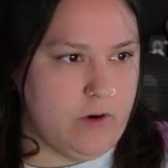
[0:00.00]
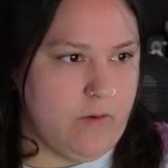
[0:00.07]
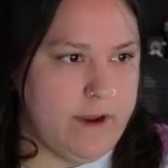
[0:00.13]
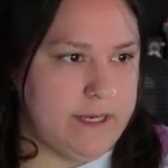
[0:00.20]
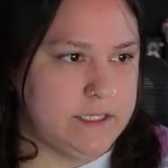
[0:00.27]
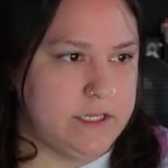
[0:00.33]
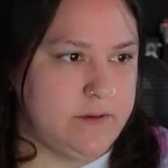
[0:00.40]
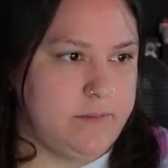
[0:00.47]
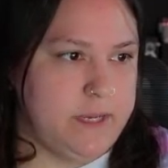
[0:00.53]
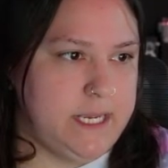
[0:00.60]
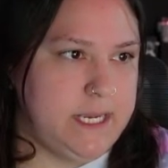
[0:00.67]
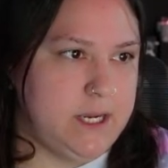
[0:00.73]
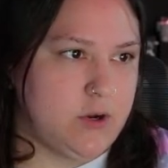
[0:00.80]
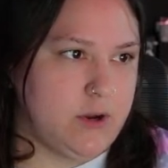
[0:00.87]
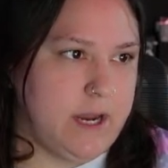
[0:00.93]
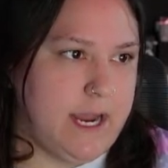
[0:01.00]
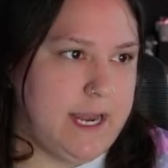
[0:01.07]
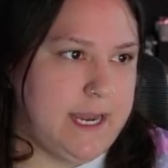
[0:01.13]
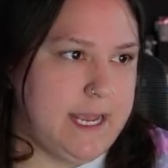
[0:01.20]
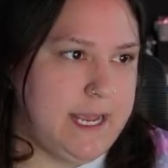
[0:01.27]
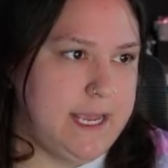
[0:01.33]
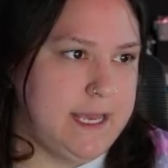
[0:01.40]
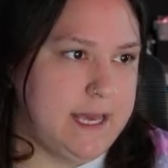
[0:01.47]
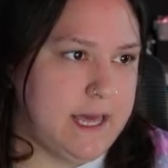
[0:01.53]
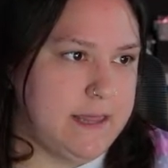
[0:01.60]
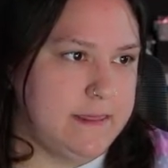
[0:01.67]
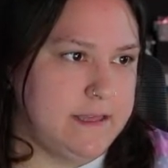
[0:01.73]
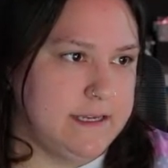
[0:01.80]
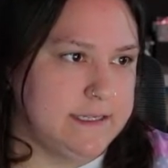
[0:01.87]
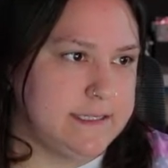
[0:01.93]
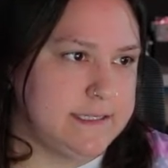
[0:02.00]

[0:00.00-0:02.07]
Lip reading: to be creating this